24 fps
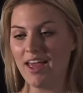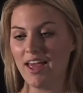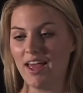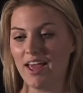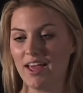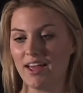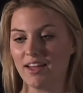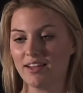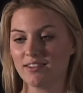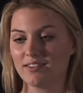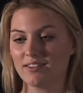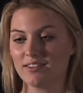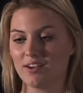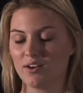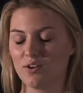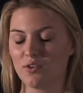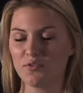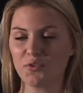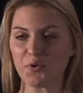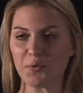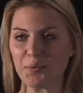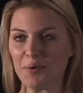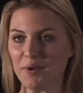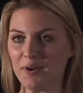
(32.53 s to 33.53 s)
and
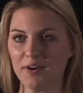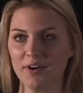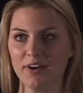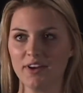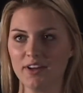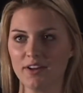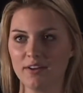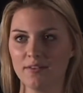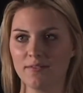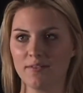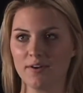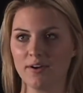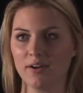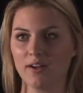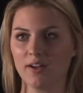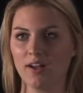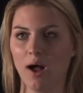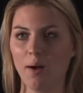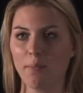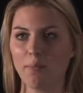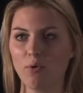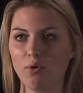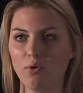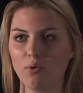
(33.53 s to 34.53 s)
over a period of a
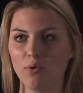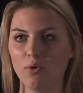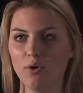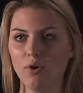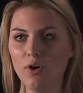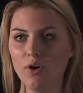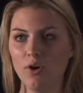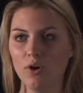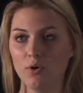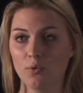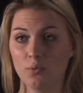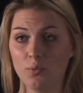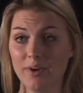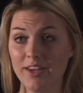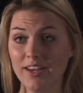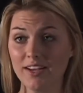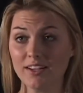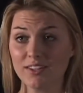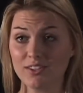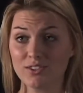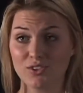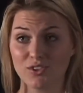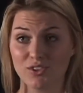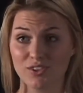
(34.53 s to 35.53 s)
couple
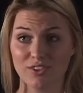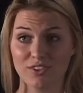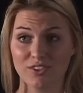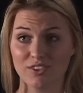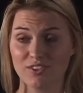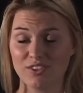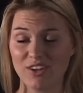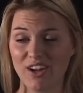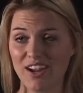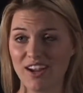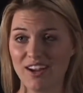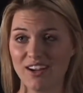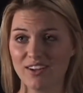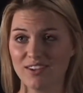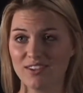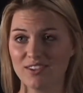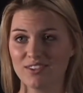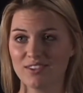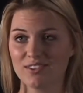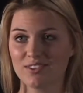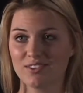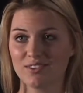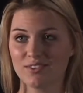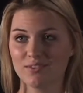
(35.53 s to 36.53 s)
weeks or
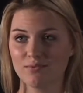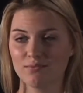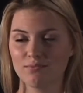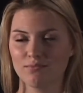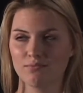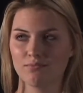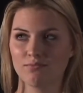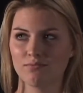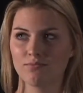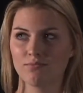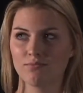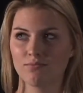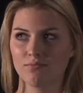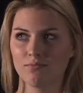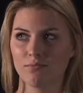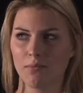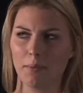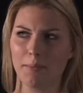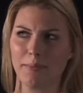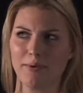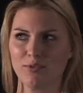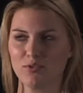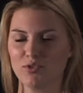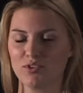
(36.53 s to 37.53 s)
days,
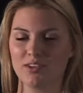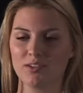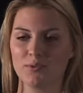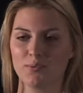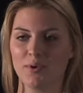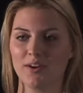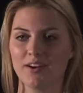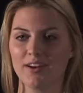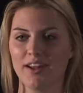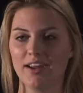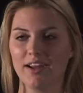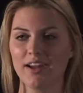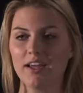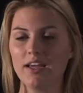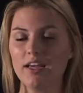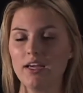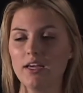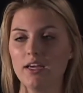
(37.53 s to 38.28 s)
maybe it was just one day,